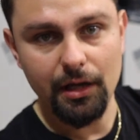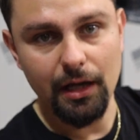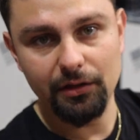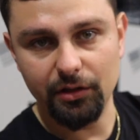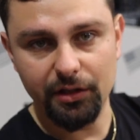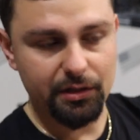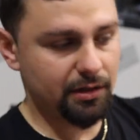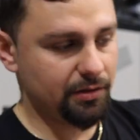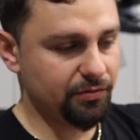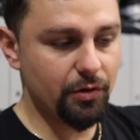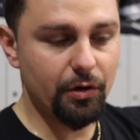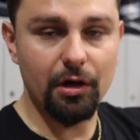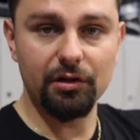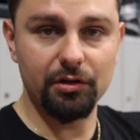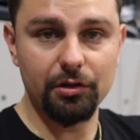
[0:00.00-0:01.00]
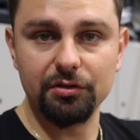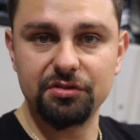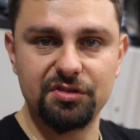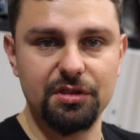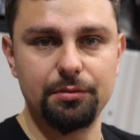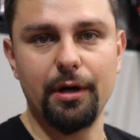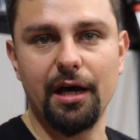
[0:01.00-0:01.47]
And like if you got little
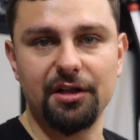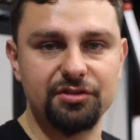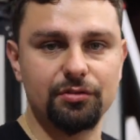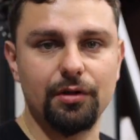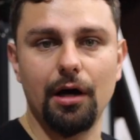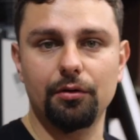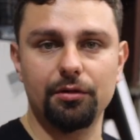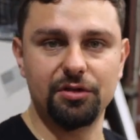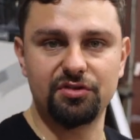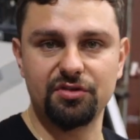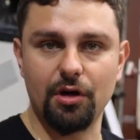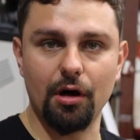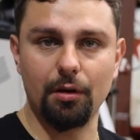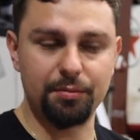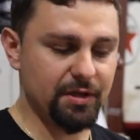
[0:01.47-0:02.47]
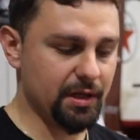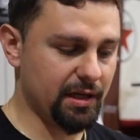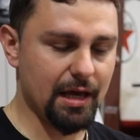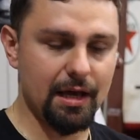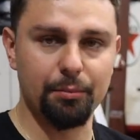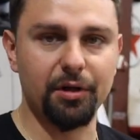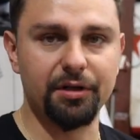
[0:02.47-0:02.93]
sea bass around a scup, they
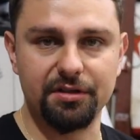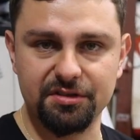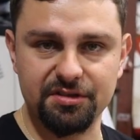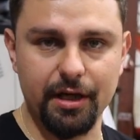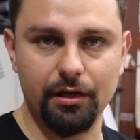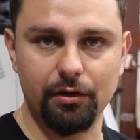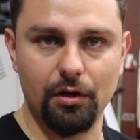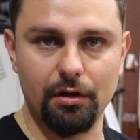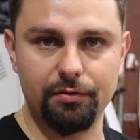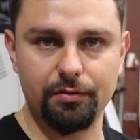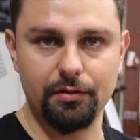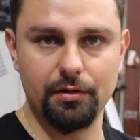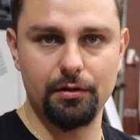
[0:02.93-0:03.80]
can't bite the tail off.